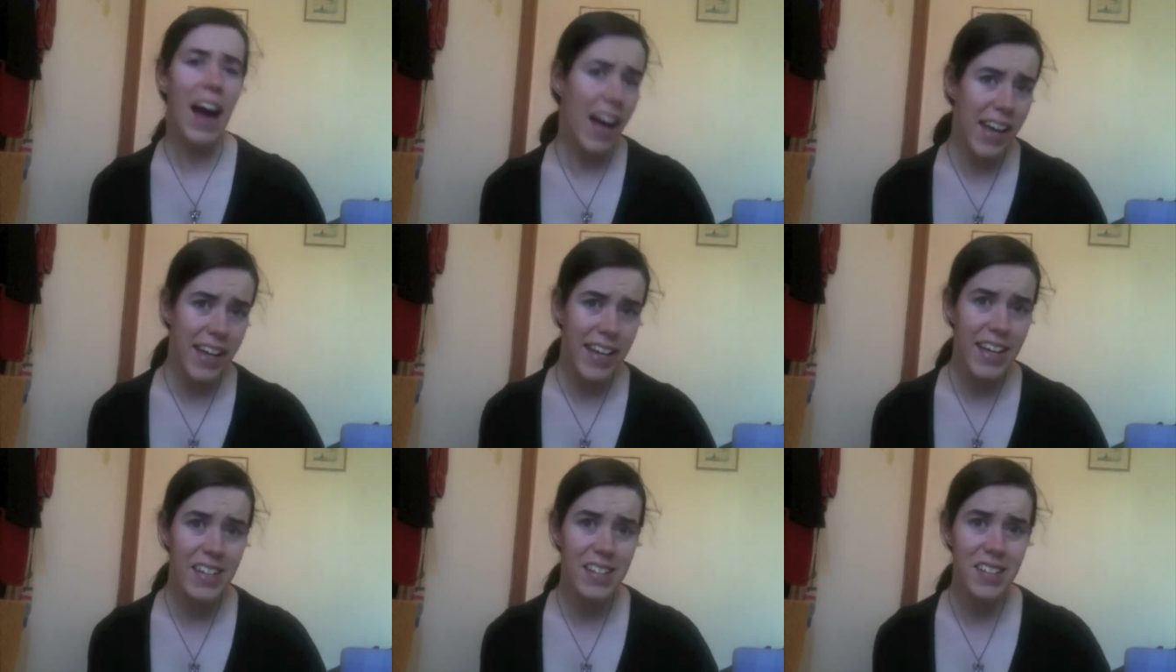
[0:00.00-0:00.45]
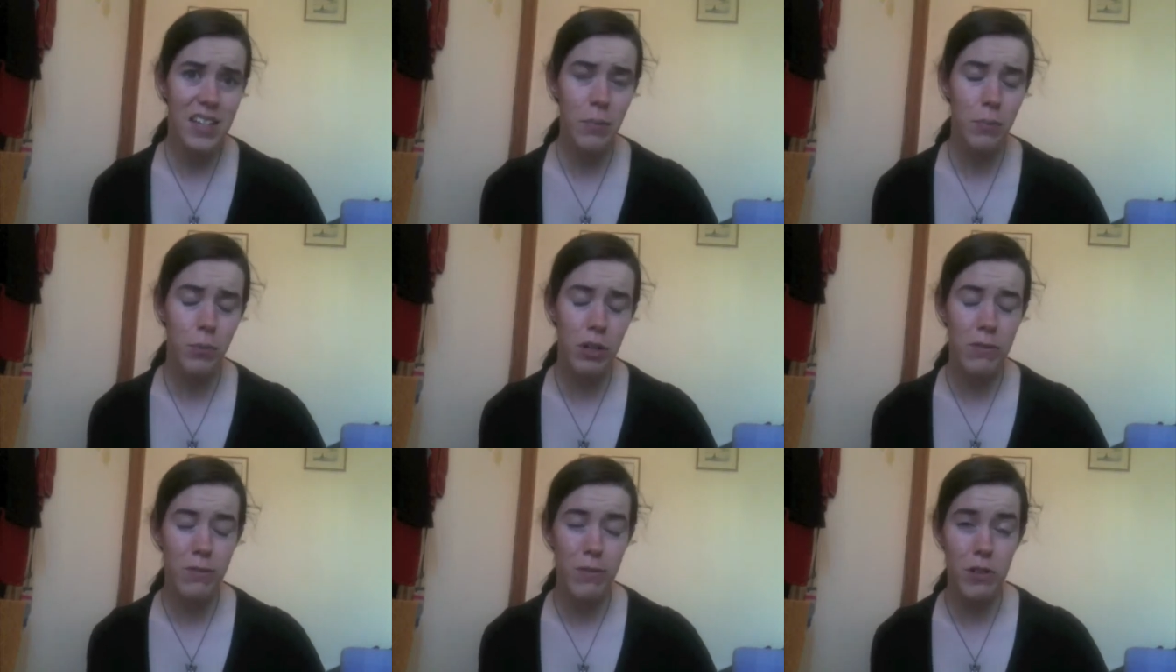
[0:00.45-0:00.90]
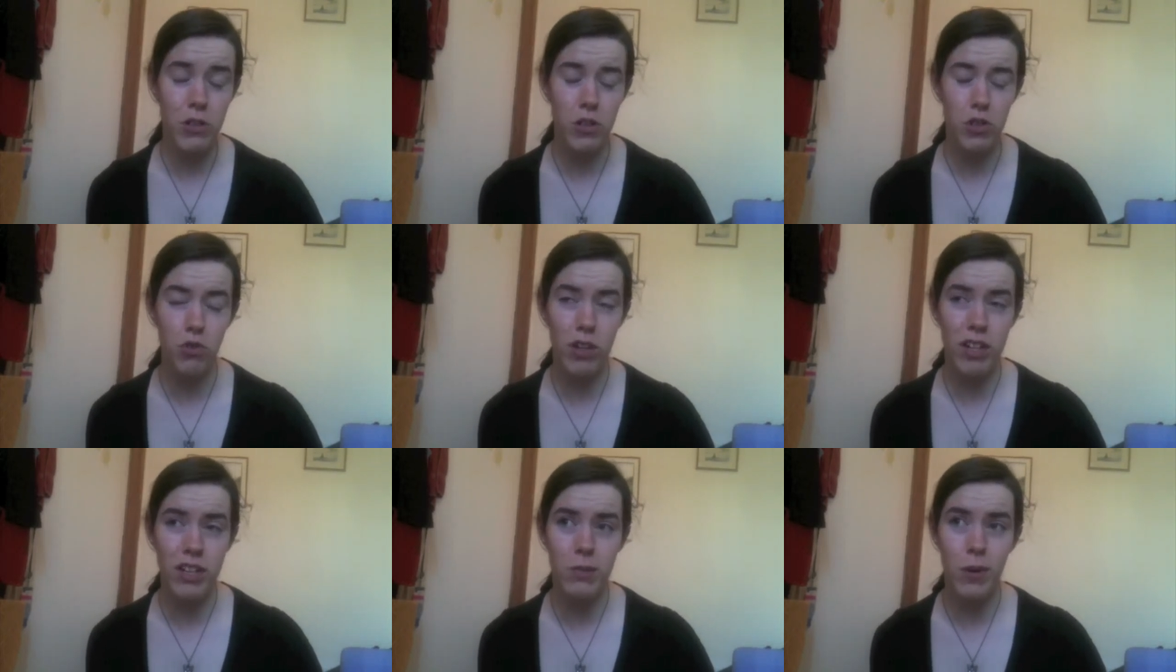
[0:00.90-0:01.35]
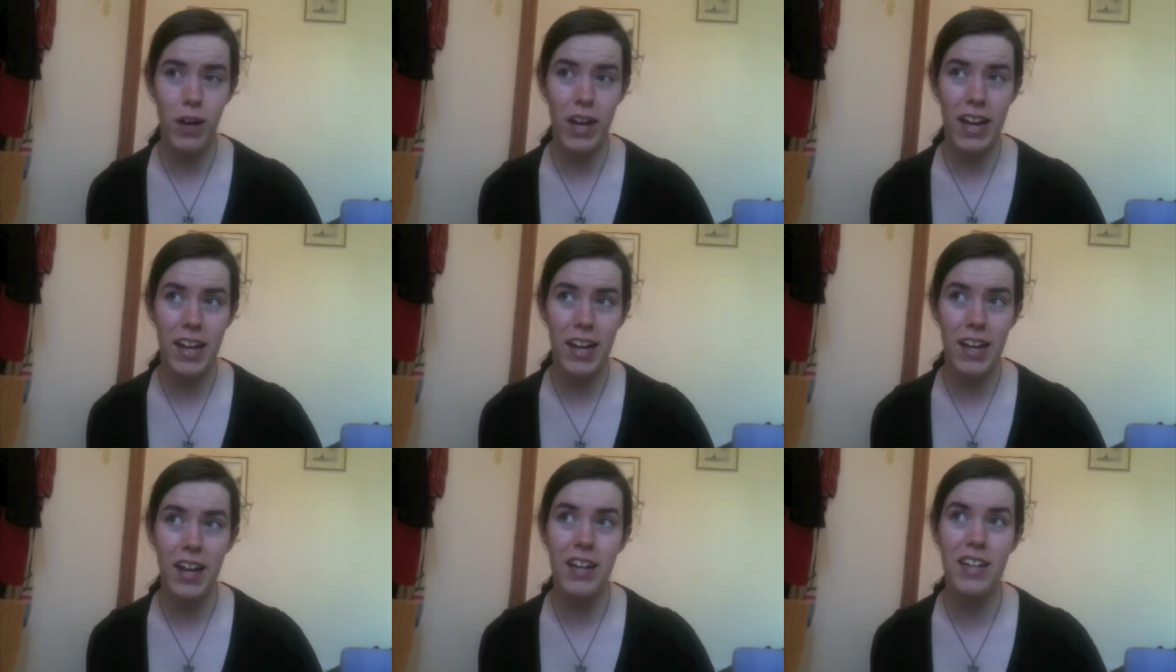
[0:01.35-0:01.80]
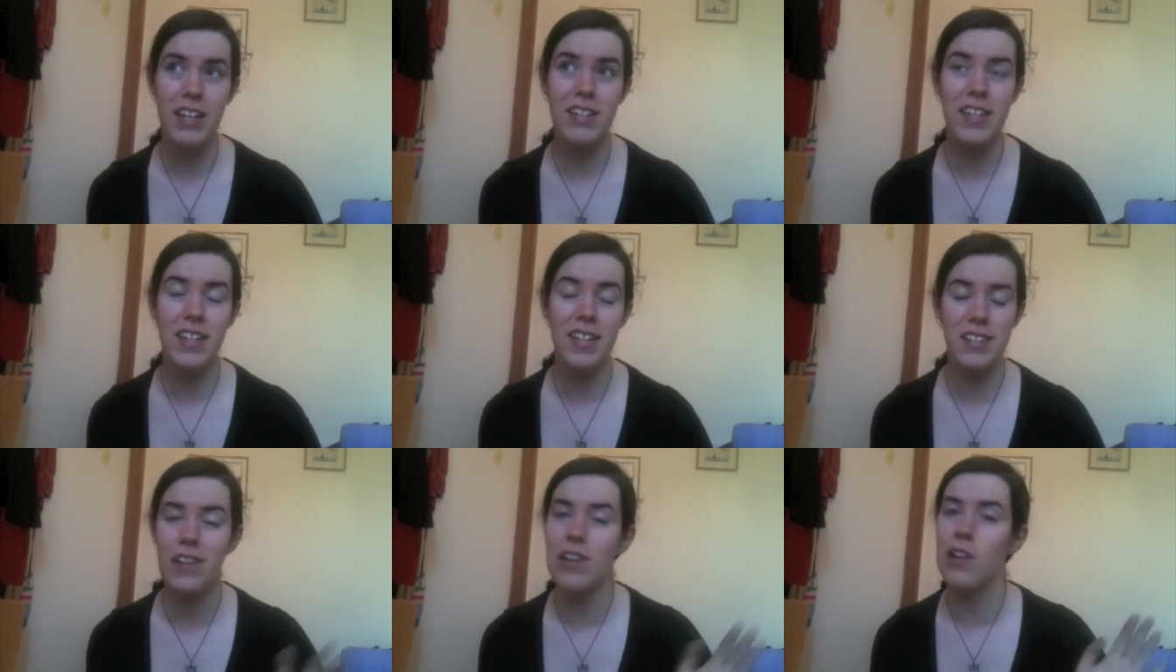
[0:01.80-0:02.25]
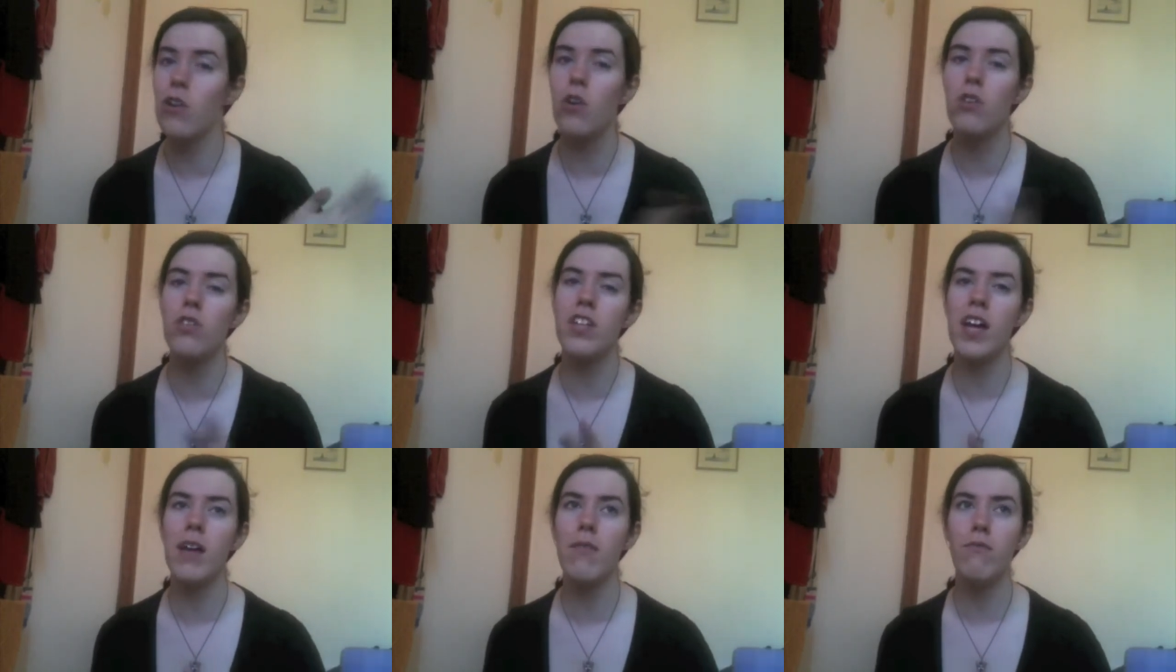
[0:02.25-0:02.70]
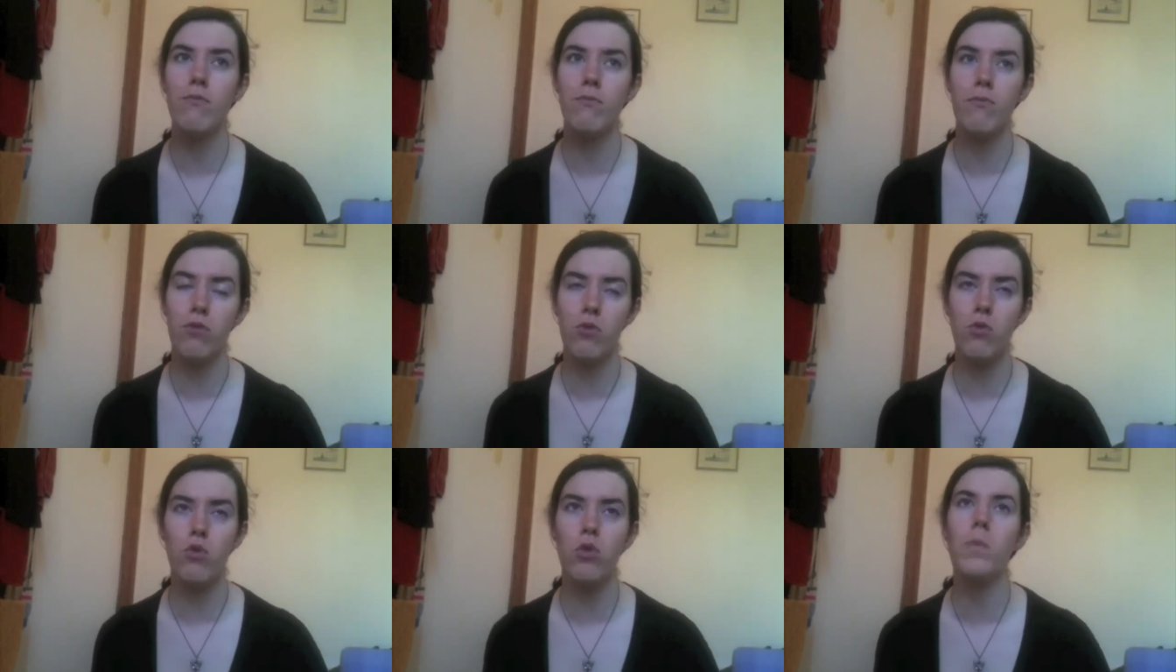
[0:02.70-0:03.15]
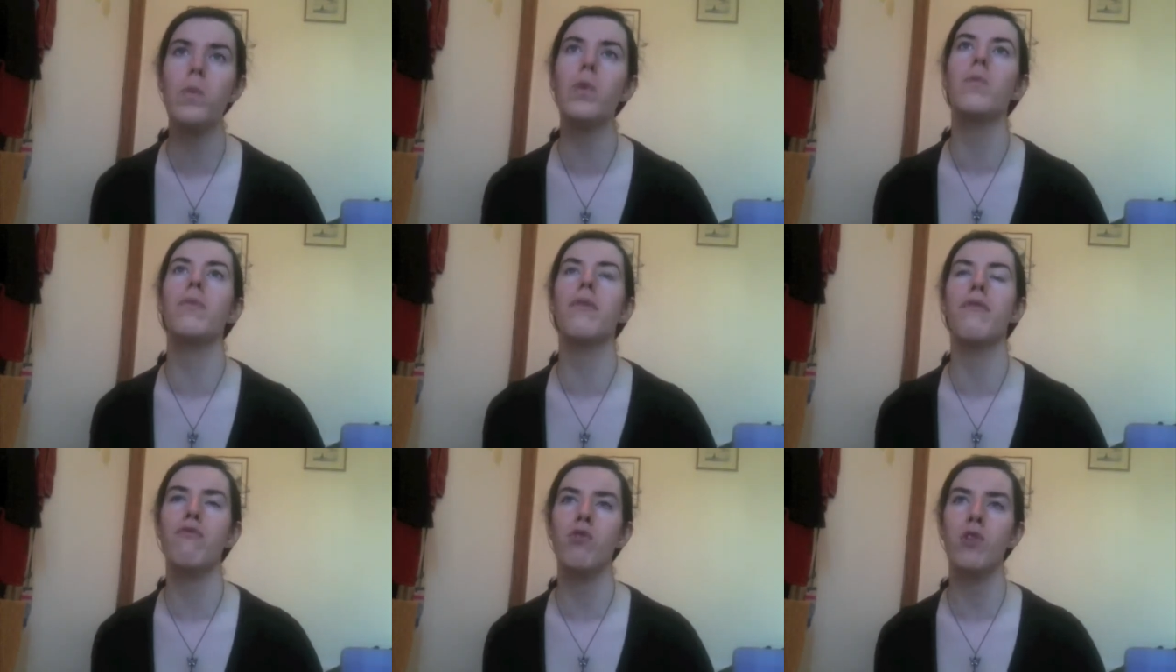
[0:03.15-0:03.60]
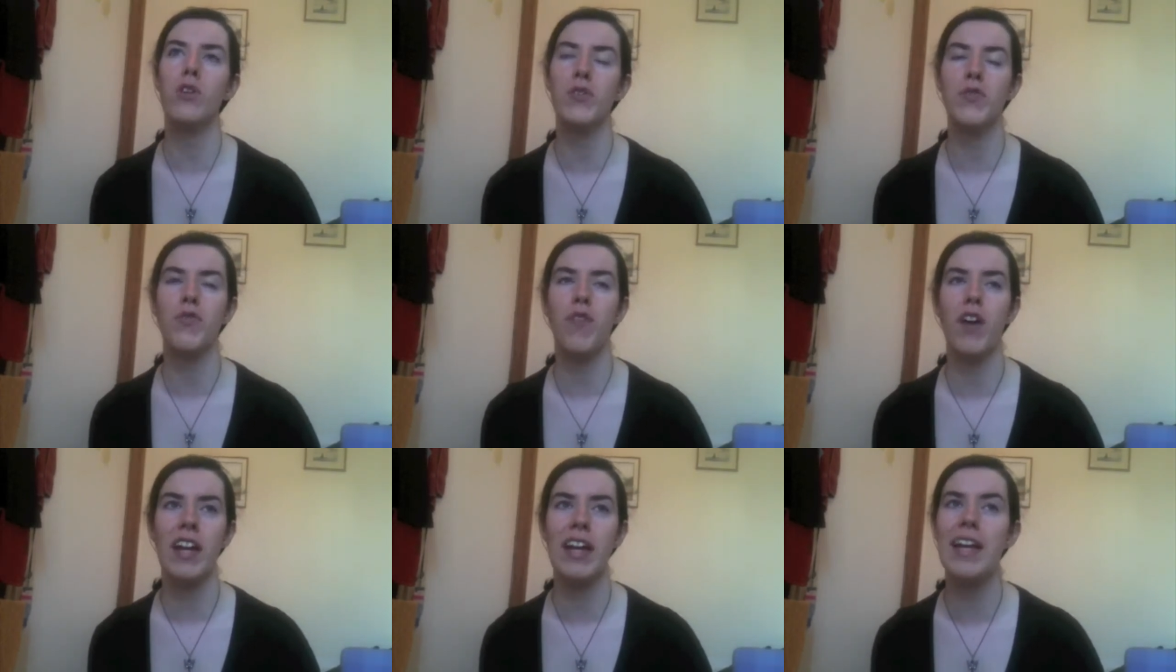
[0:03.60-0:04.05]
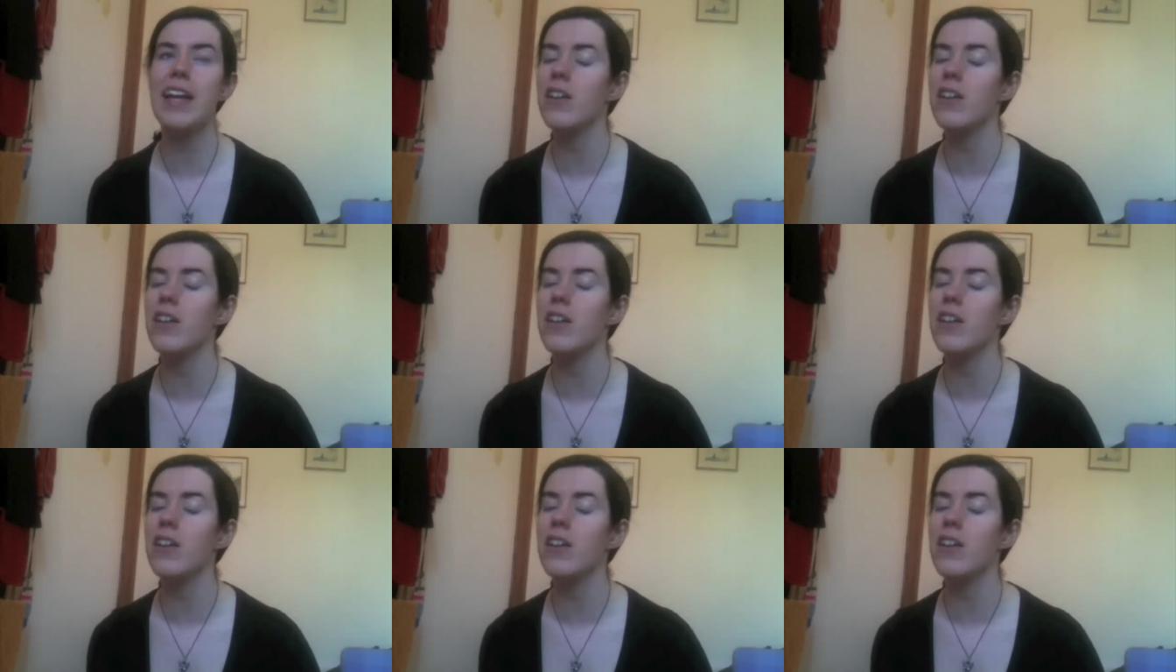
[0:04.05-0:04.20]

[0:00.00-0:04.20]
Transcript: I guessed it pretty much straight away and it takes a long time through the book before it's finally